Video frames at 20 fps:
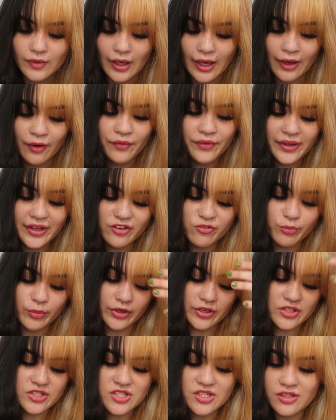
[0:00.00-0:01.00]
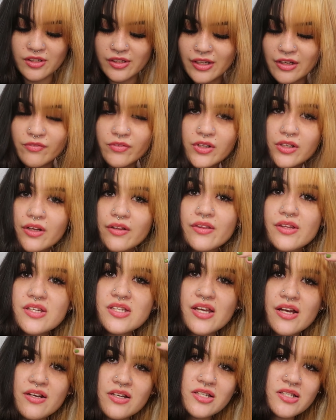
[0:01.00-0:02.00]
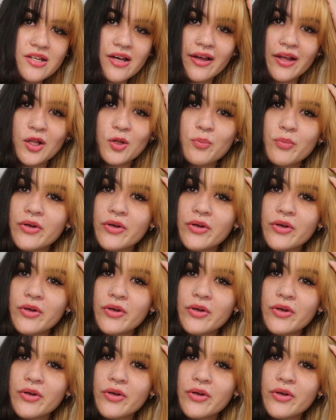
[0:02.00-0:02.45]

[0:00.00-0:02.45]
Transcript: I don't think I've personally ever done this hairstyle,